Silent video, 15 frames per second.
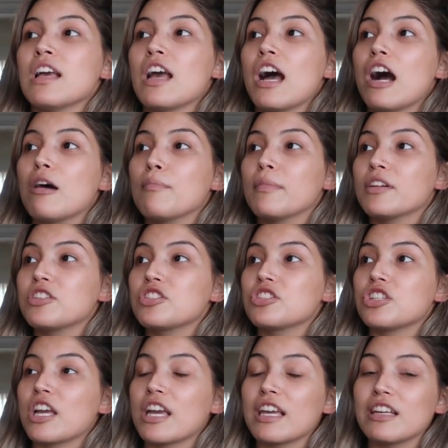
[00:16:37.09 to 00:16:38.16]
how much
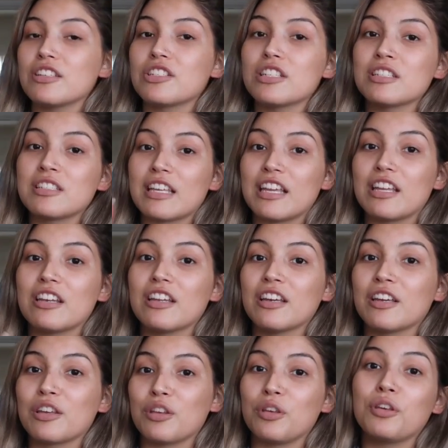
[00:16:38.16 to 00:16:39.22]
change is in
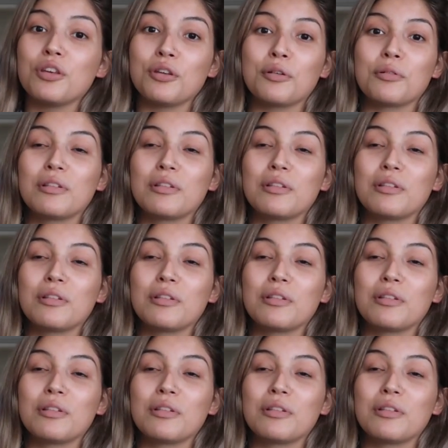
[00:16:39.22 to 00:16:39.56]
you.